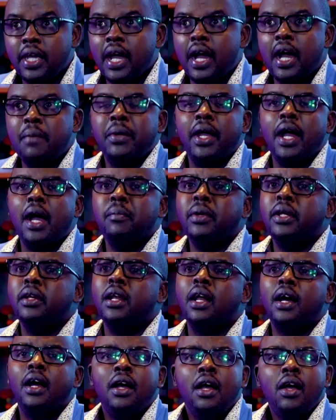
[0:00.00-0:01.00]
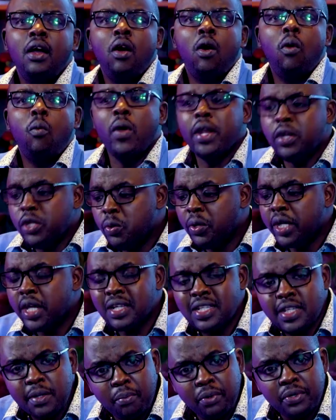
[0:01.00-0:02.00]
I mean, when you hear
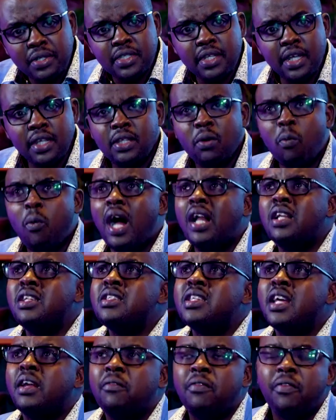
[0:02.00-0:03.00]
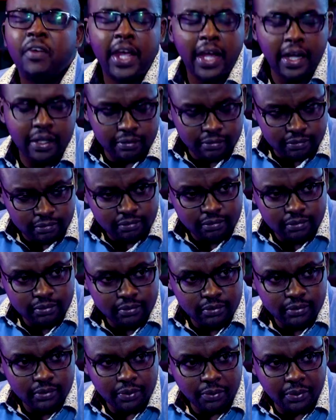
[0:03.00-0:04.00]
somebody say the world is unfair,
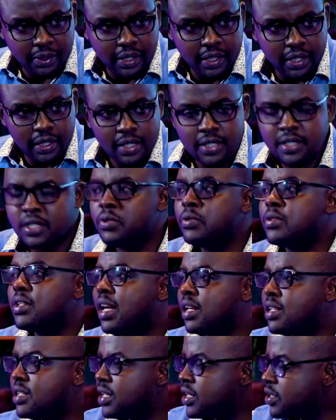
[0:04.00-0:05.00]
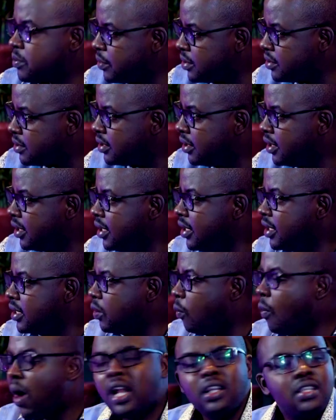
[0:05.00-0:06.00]
okay, let's use that statement. The
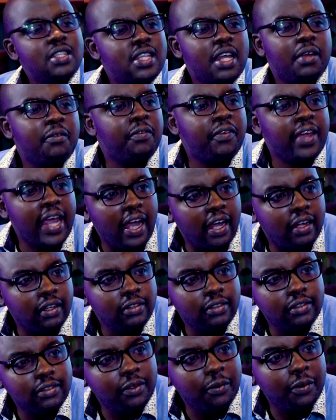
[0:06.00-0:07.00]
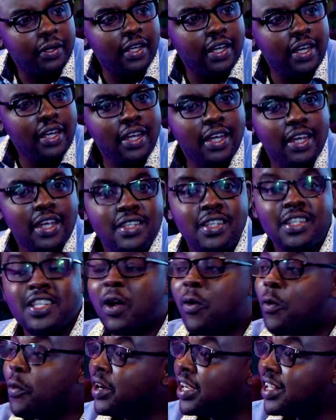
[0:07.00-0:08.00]
world is unfair, okay? Is it a
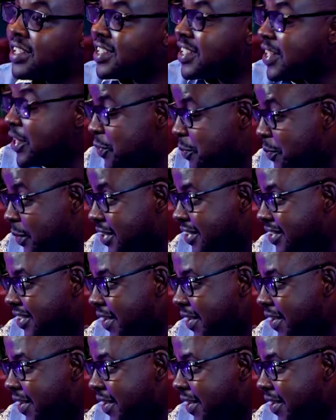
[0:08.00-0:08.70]
correct statement?